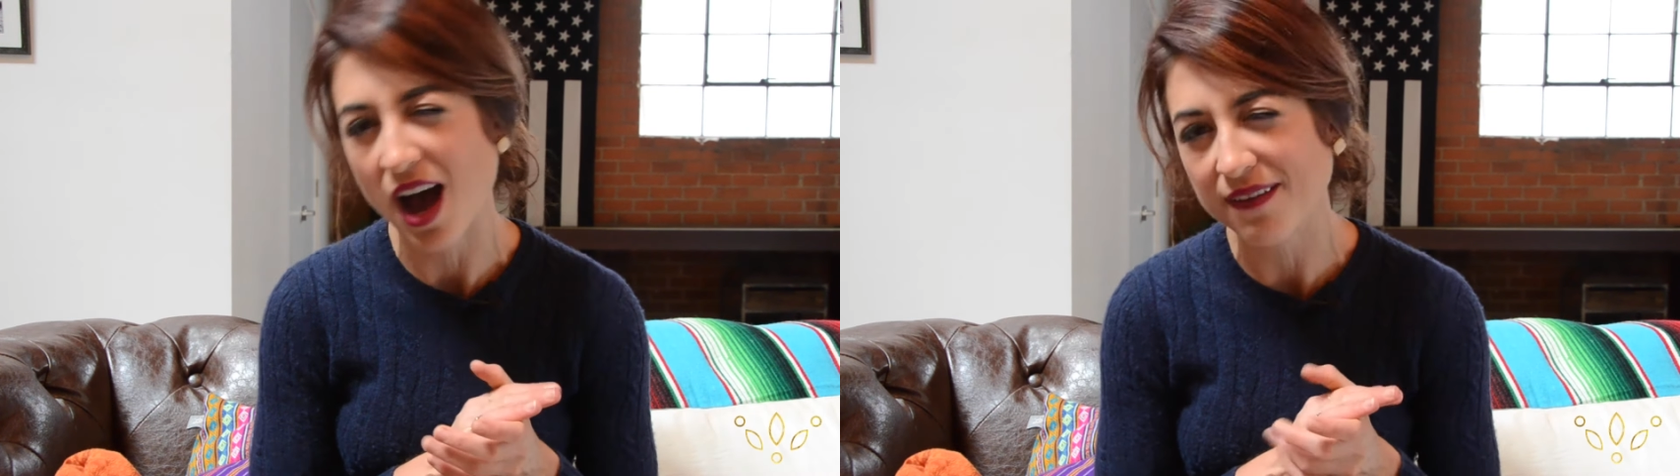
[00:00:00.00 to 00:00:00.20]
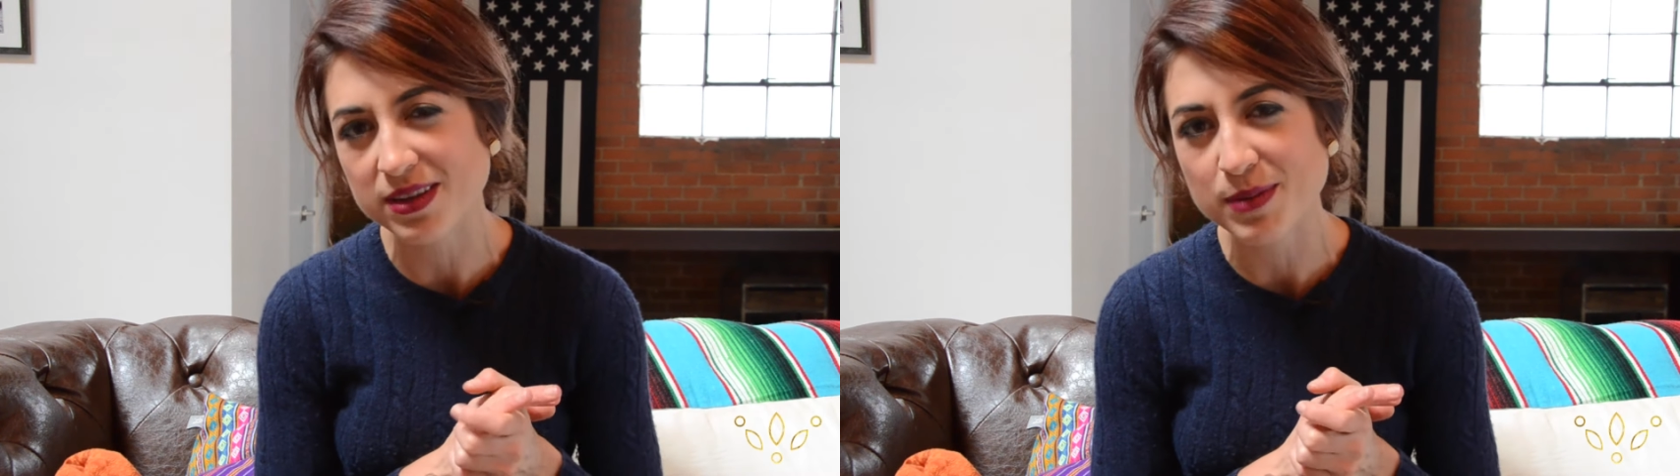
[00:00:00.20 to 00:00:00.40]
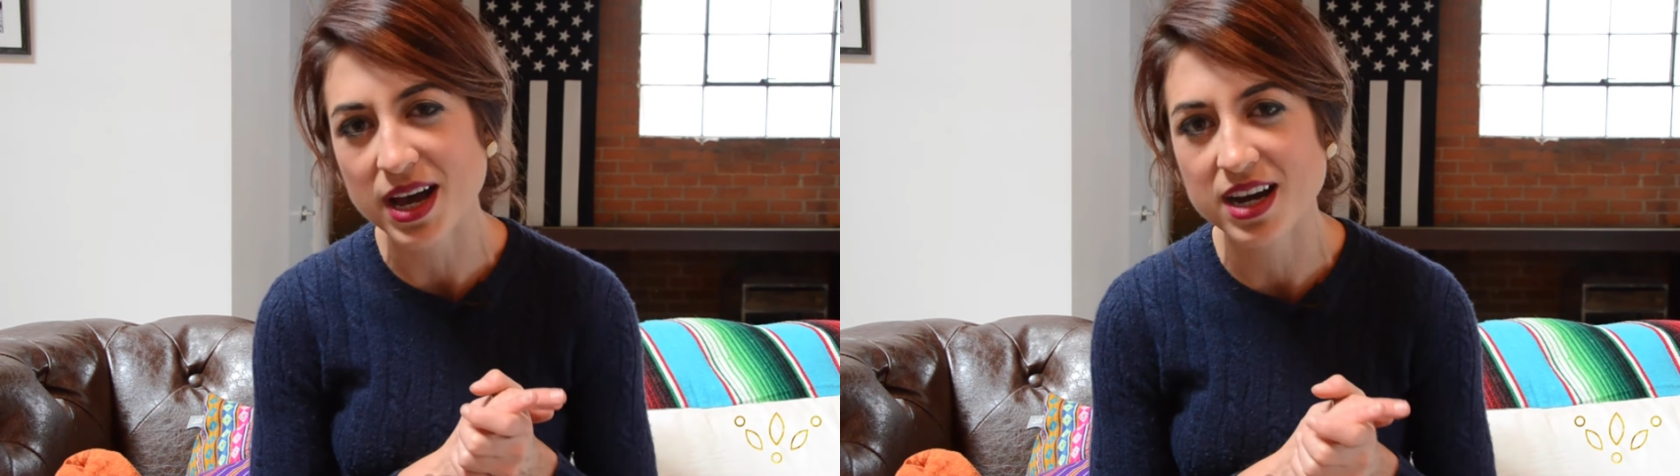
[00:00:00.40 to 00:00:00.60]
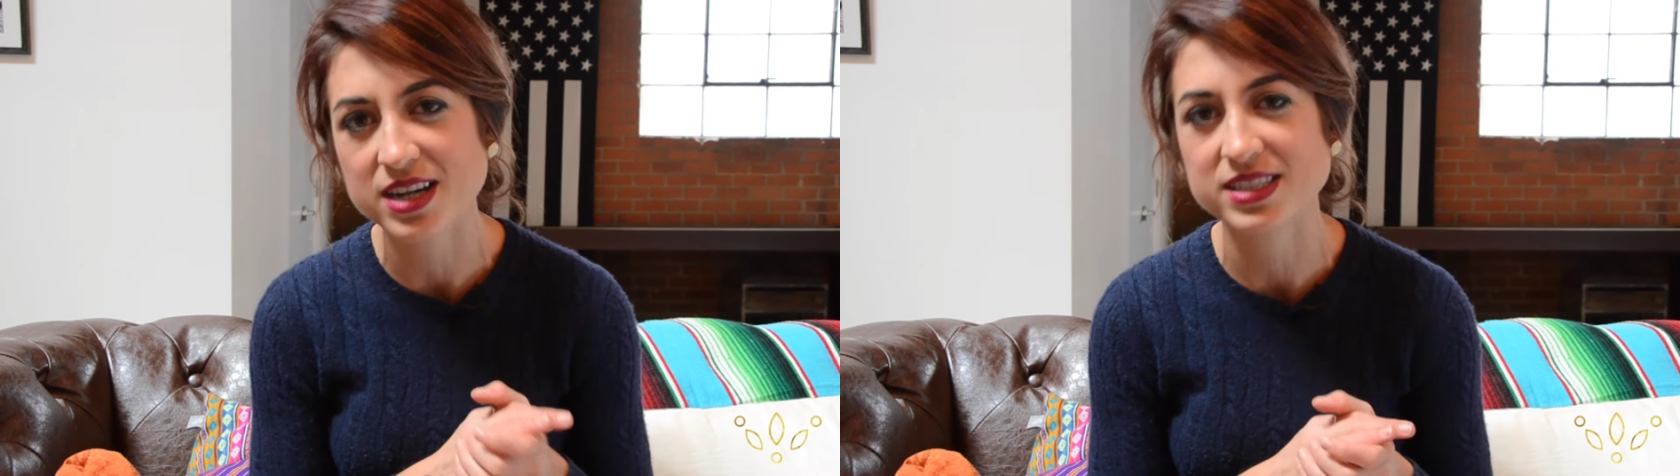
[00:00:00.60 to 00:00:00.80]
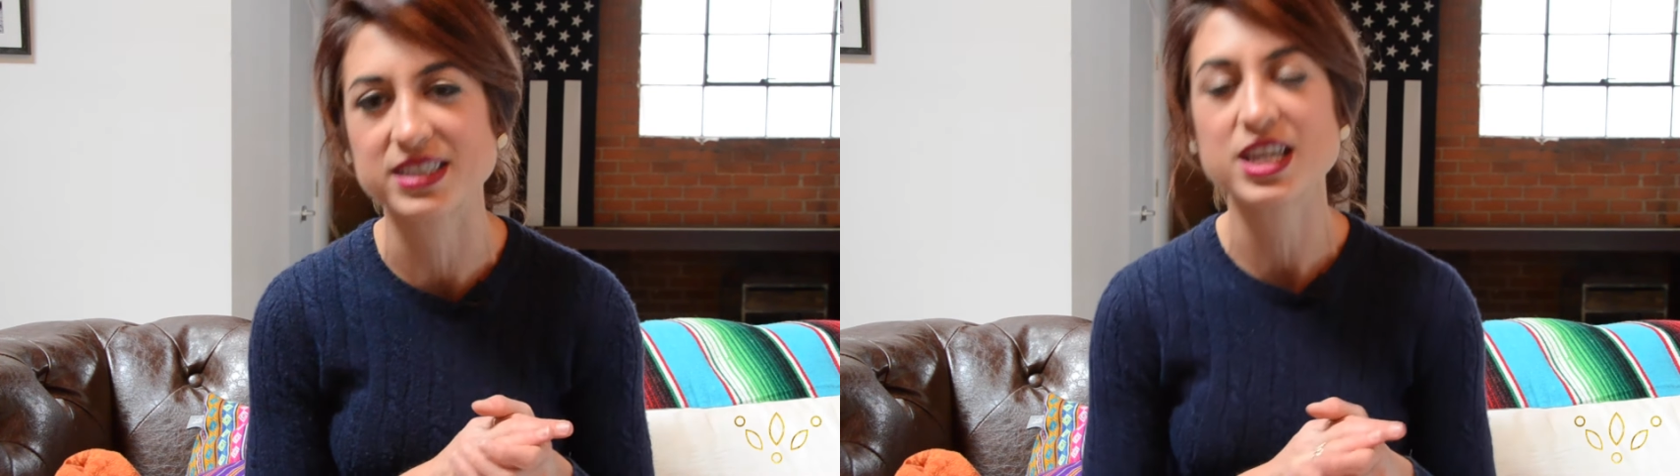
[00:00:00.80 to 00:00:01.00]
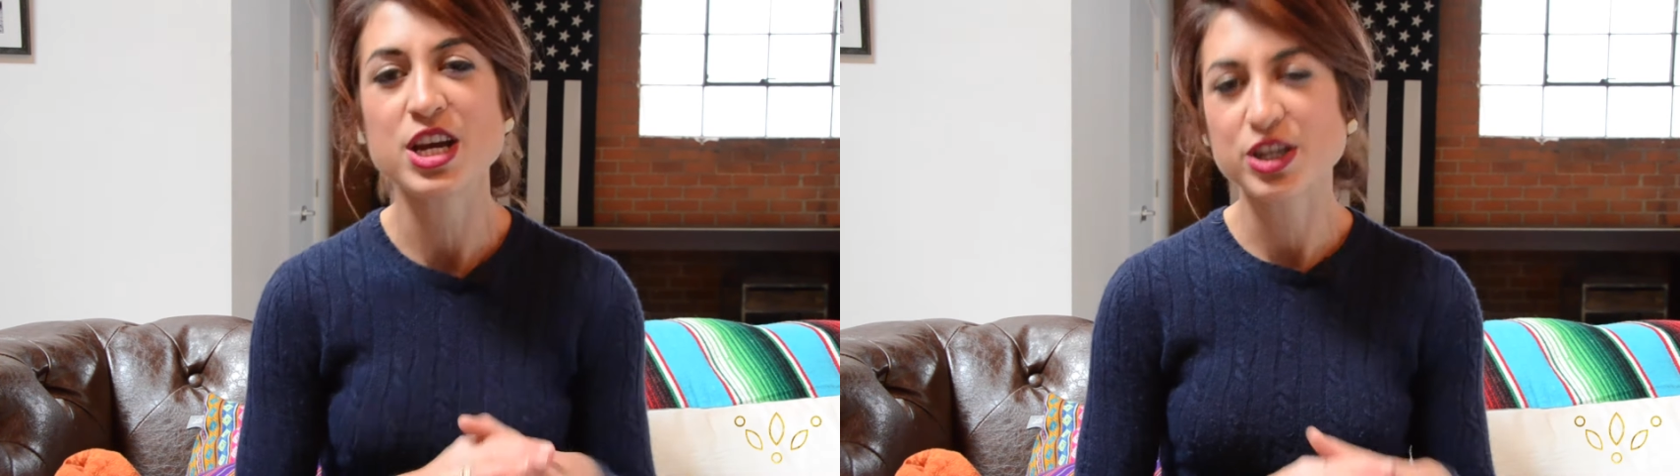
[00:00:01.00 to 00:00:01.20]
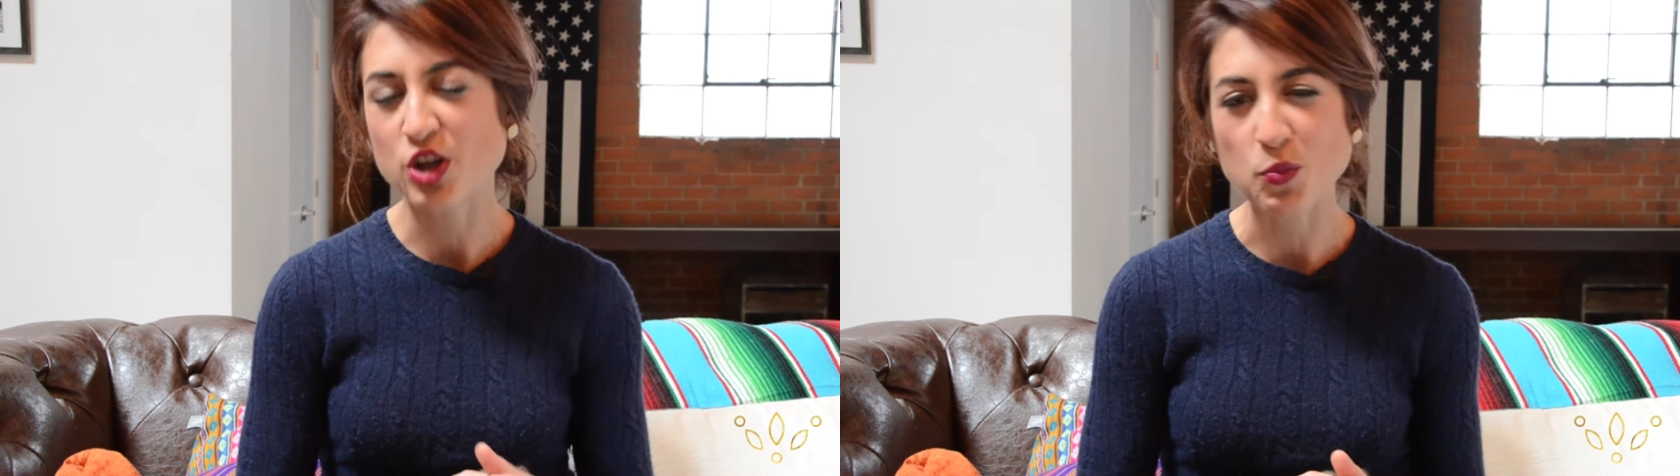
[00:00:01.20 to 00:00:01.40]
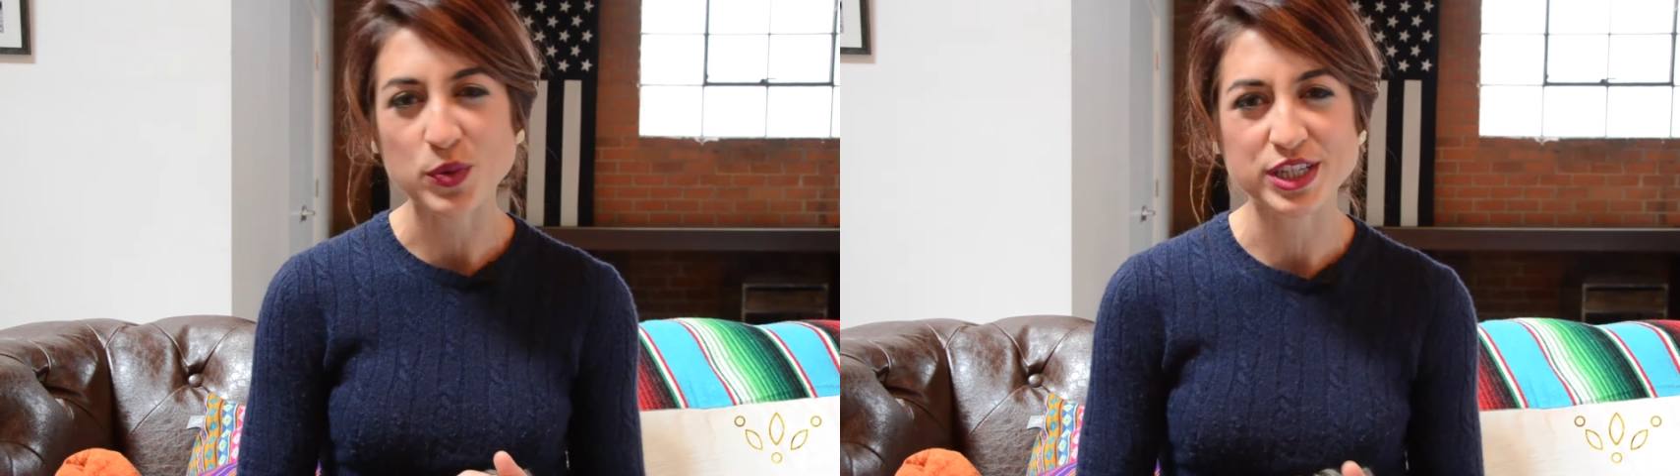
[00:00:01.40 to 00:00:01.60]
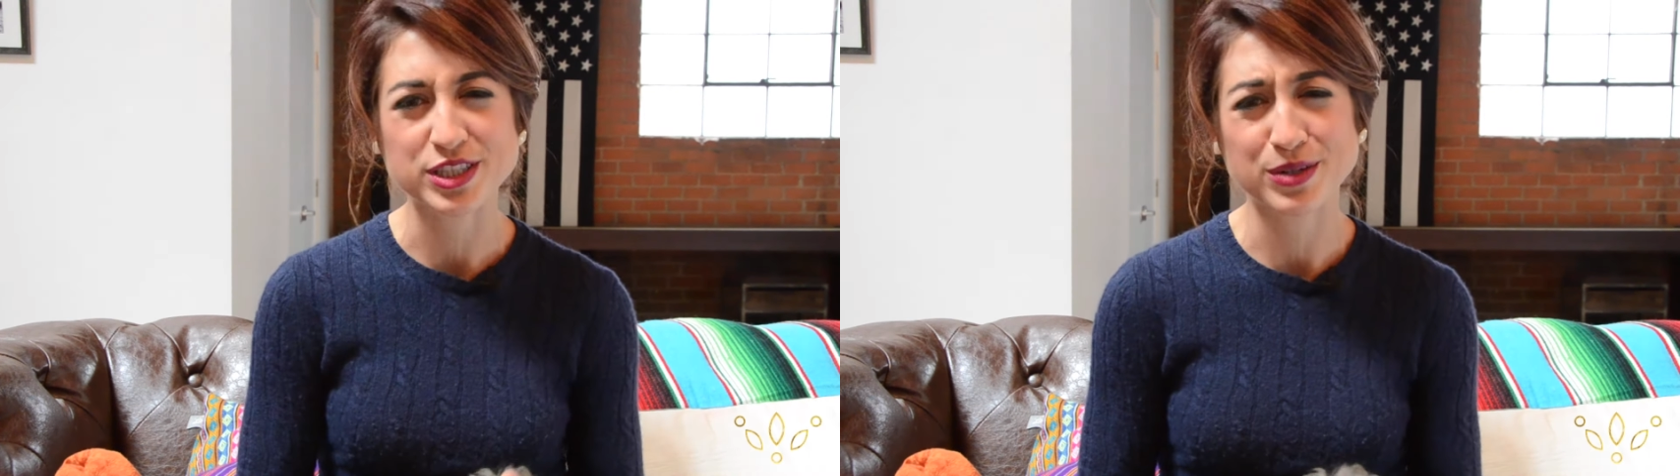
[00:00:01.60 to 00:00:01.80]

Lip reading: coffee mugs and notebooks,